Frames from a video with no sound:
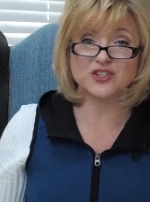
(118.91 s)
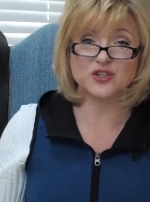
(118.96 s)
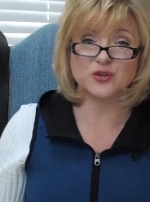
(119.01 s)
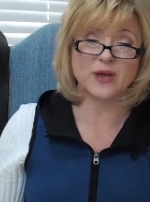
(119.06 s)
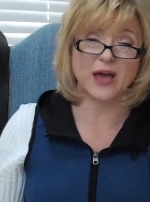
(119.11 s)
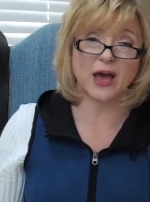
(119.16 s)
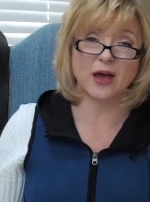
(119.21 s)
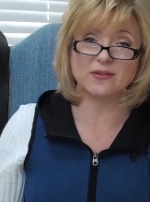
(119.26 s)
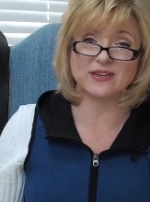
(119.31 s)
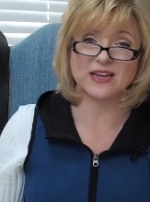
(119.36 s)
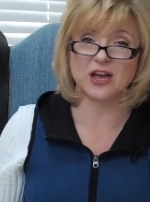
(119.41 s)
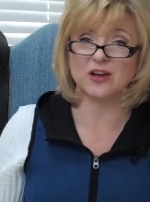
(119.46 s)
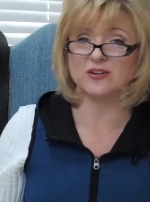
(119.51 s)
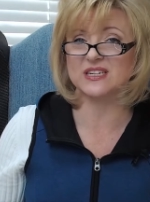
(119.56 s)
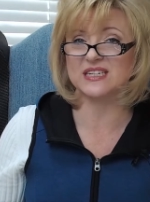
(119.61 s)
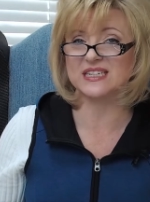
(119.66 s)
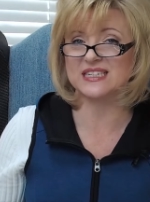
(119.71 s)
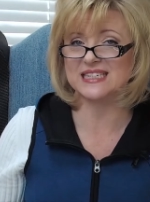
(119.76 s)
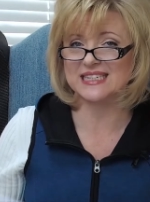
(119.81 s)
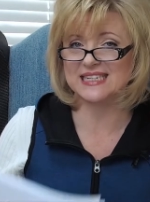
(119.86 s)
to Countdown
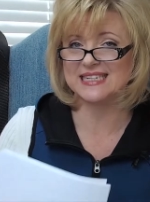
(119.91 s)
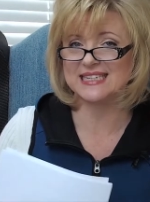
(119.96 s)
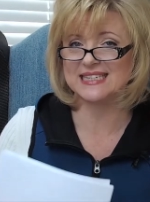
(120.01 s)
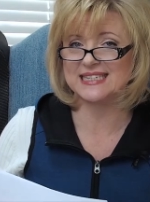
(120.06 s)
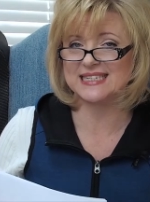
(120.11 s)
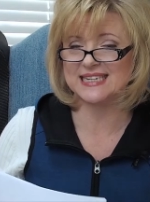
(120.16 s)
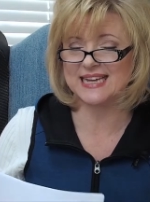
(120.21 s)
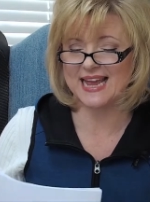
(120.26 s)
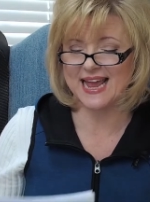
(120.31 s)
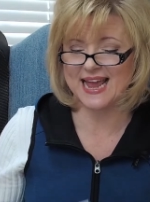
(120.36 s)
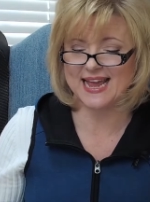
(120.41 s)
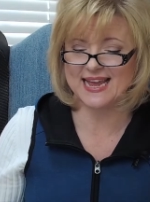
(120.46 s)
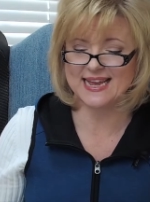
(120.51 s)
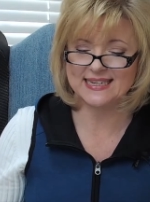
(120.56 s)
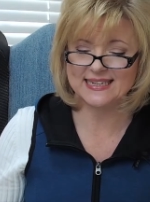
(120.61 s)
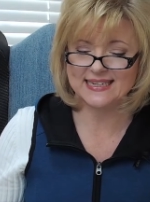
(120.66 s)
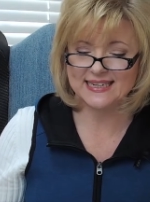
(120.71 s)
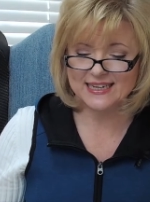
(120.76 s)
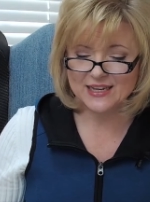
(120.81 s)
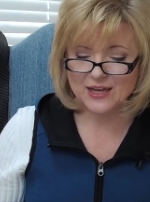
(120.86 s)
to D's Day.
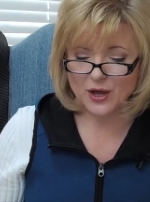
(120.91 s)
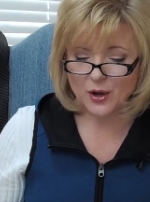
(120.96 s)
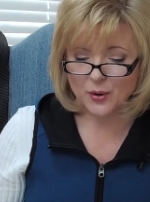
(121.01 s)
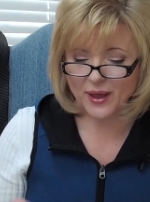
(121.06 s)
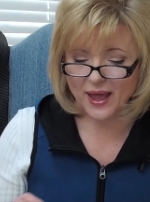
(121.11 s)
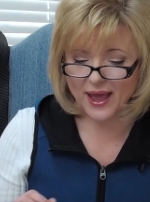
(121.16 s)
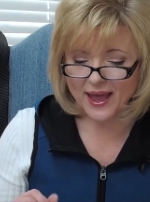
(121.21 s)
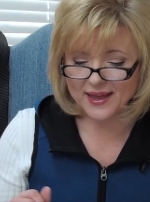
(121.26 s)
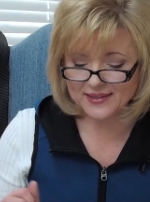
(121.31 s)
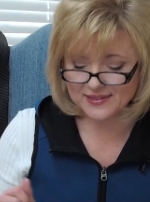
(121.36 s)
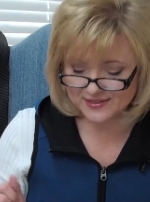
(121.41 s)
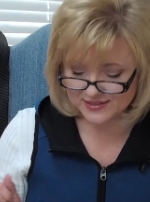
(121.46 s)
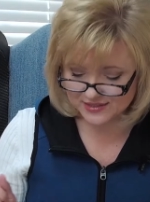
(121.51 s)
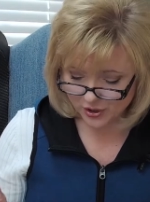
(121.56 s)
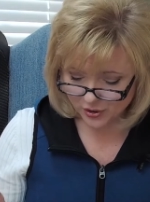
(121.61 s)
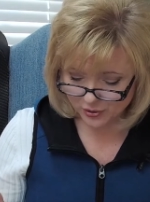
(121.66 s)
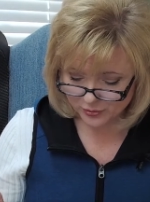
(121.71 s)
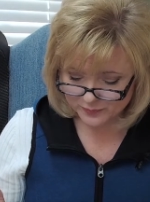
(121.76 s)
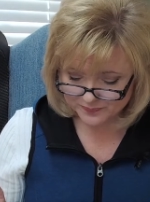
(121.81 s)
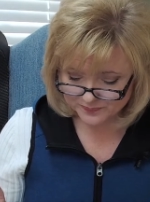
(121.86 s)
Okay,
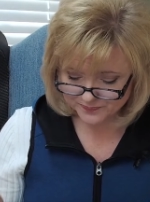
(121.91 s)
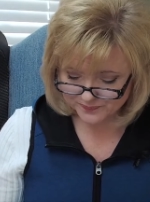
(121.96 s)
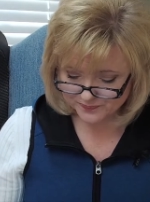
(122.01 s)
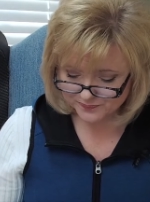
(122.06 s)
so